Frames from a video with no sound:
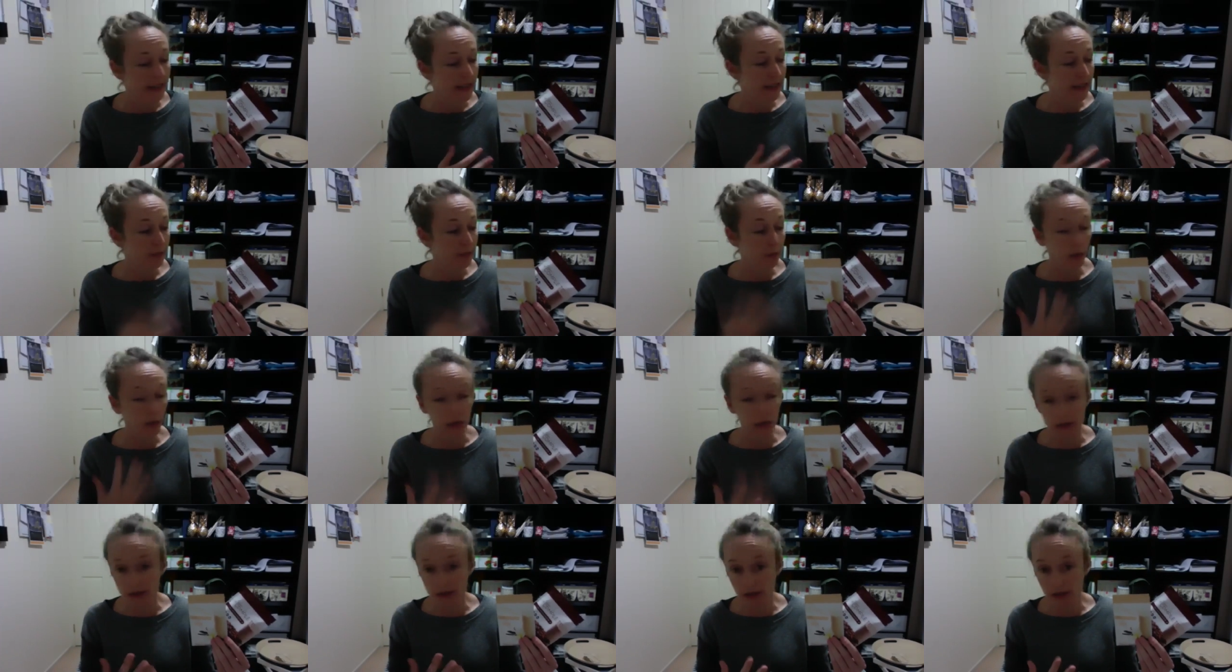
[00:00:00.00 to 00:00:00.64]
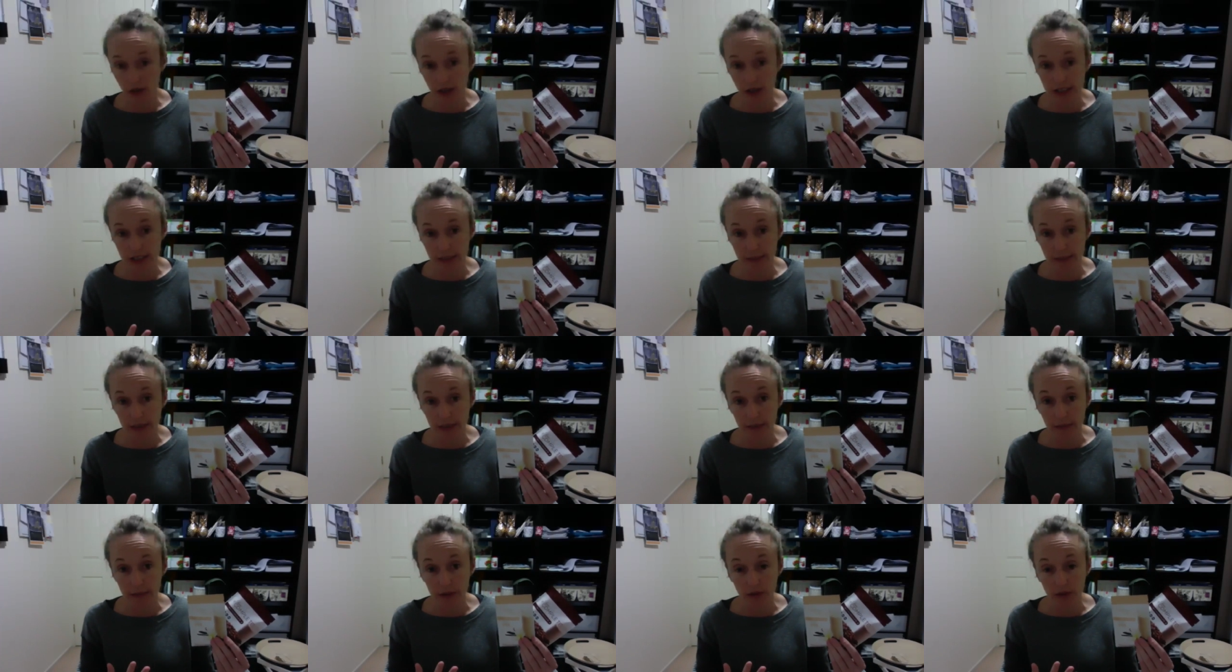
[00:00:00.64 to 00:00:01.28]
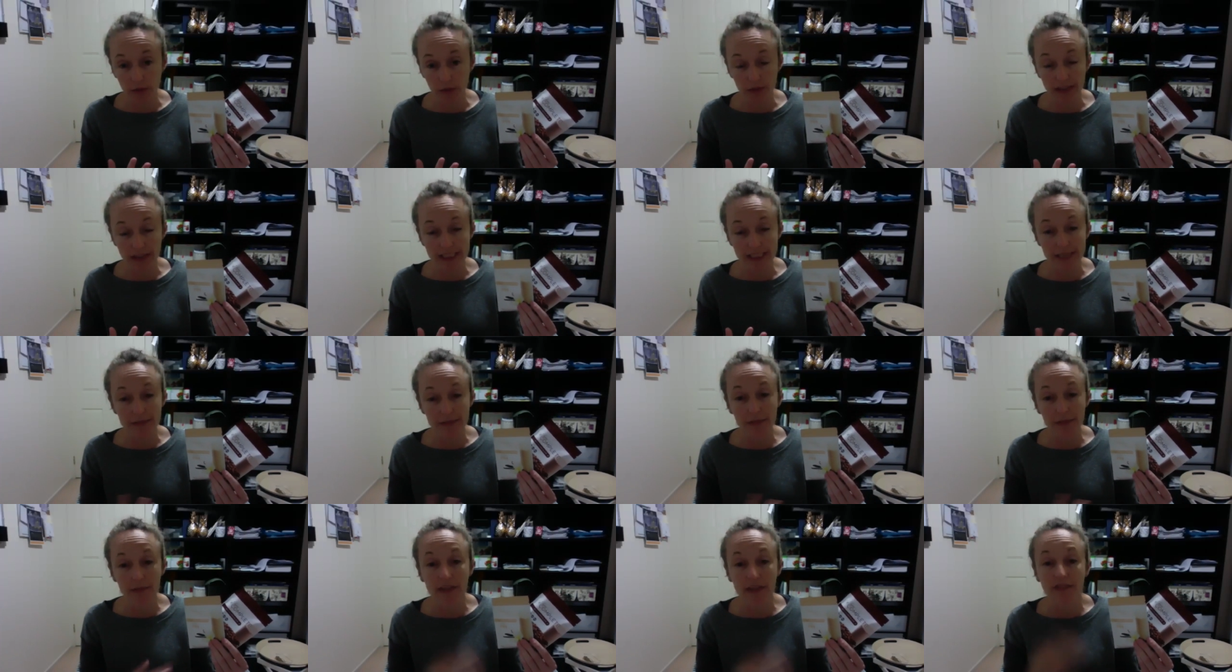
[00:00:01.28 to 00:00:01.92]
Weren't designed to be a meal
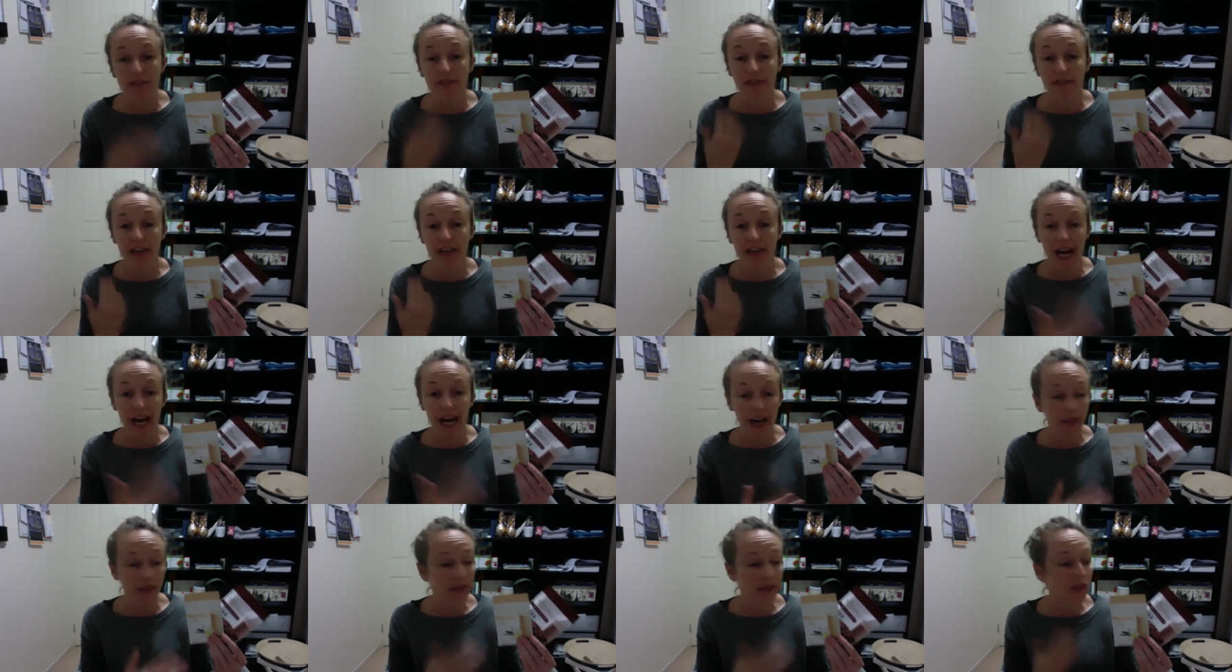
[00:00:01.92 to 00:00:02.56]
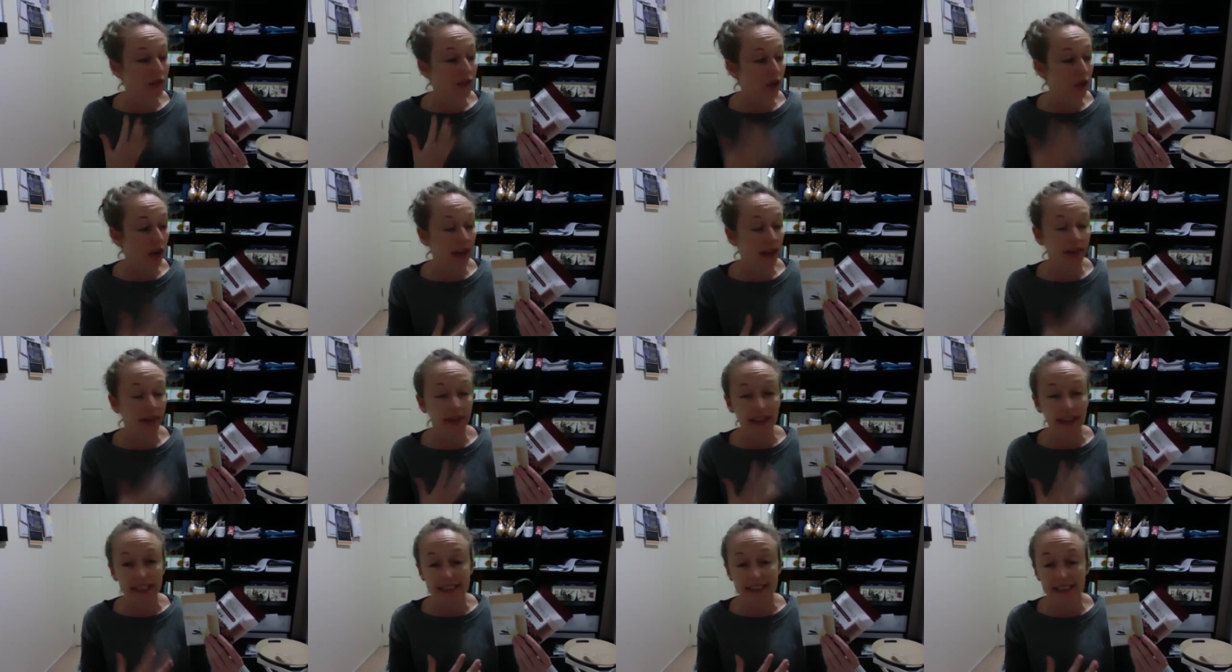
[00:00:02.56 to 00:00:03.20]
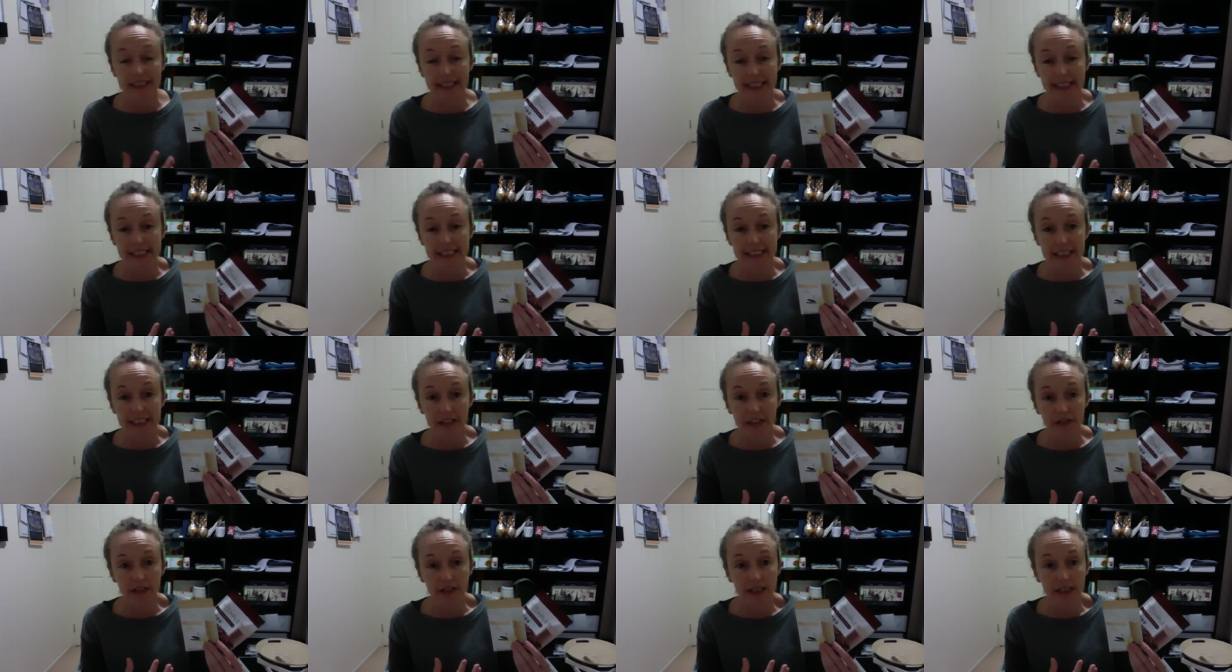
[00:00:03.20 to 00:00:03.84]
replacement, but if you add the right things, they can
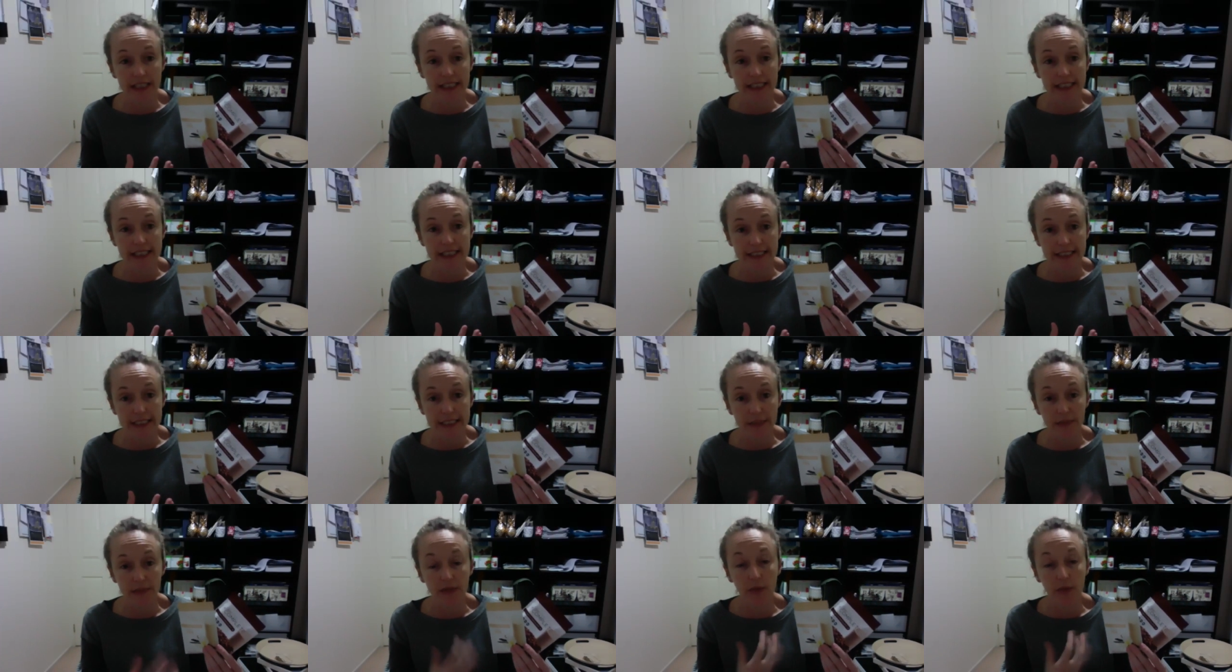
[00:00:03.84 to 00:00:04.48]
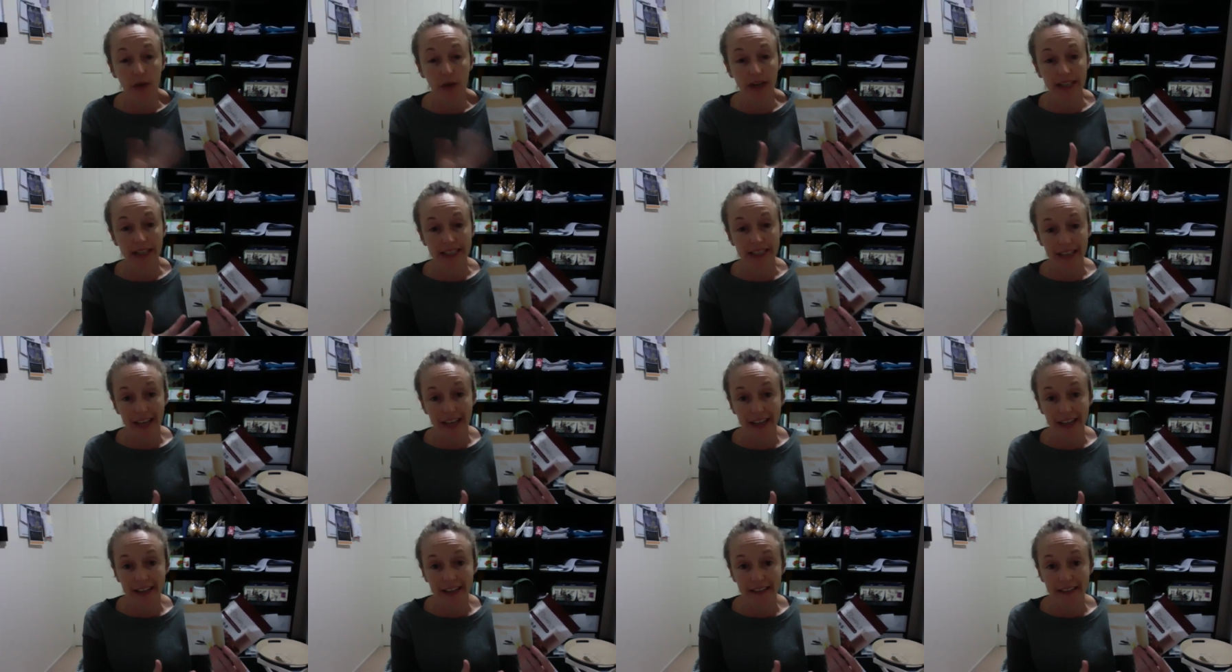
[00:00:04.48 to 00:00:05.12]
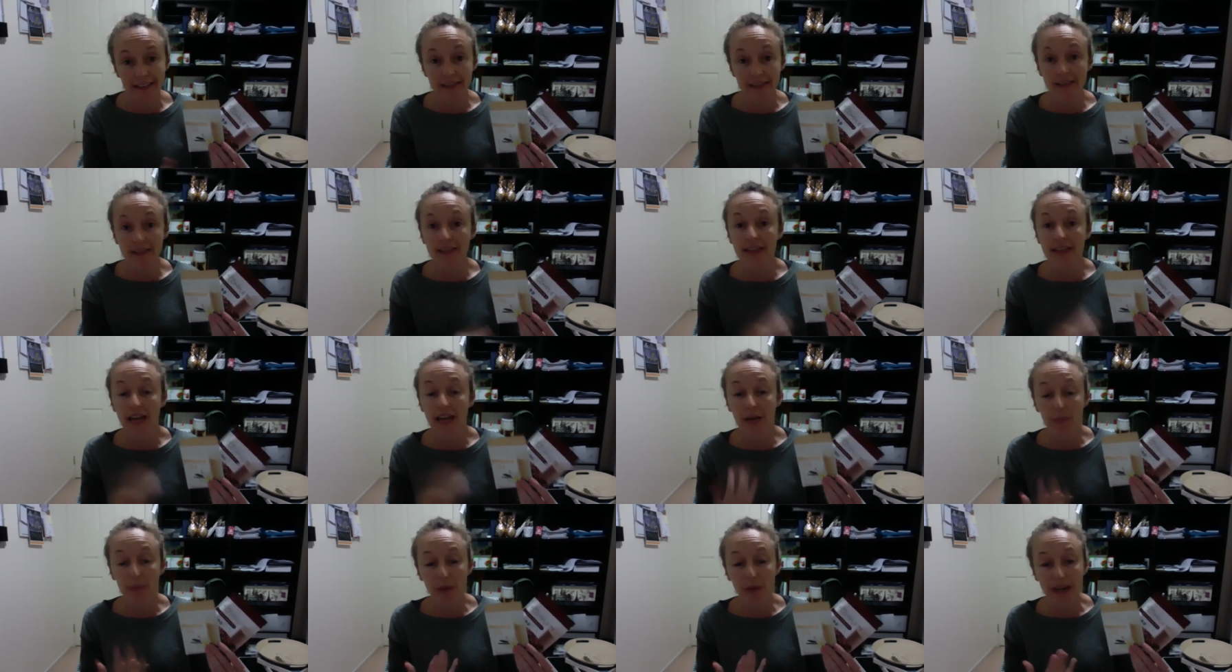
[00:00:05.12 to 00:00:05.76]
definitely assist with weight gain
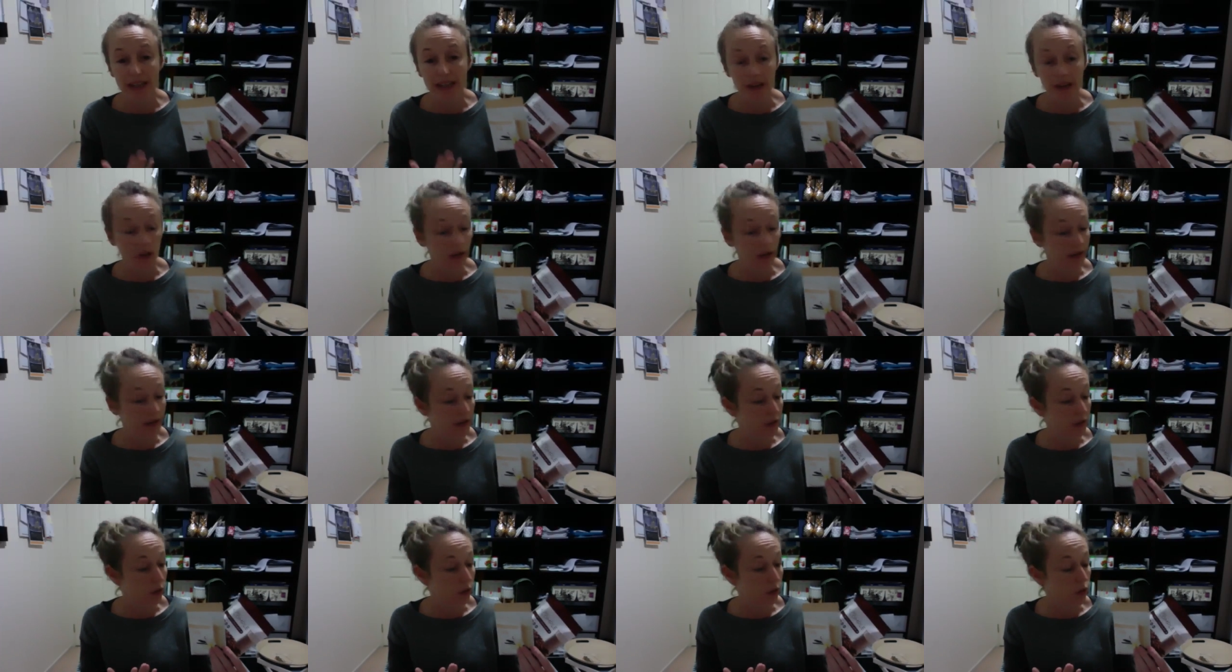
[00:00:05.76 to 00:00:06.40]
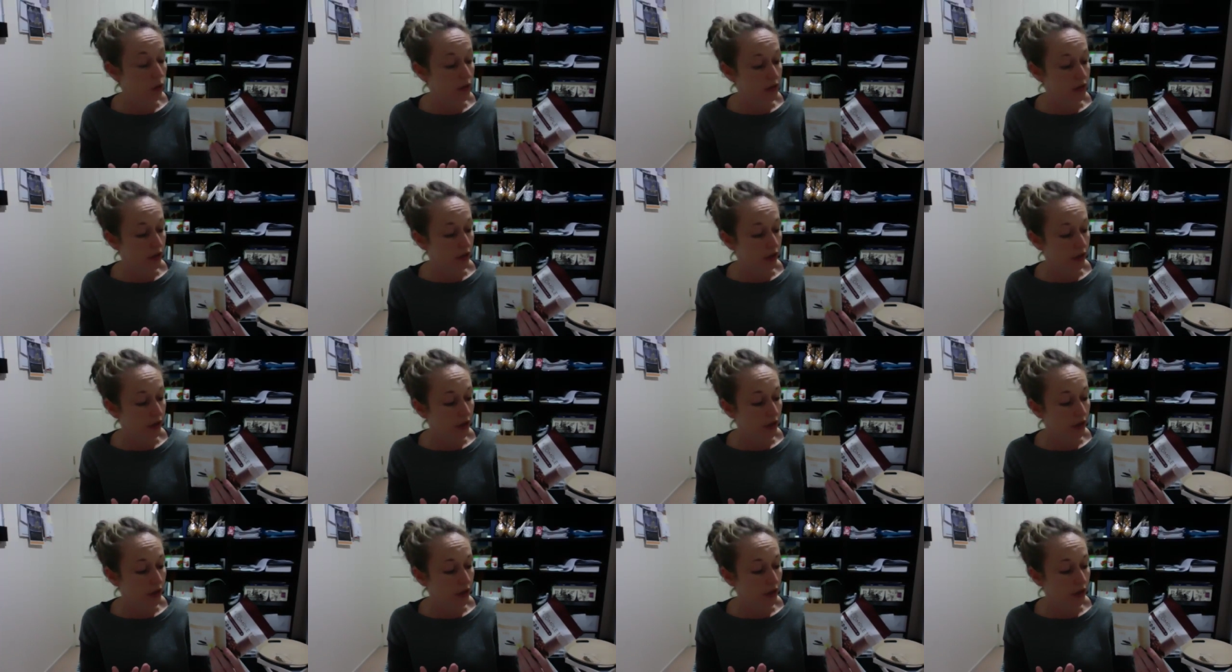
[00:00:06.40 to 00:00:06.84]
and weight loss also.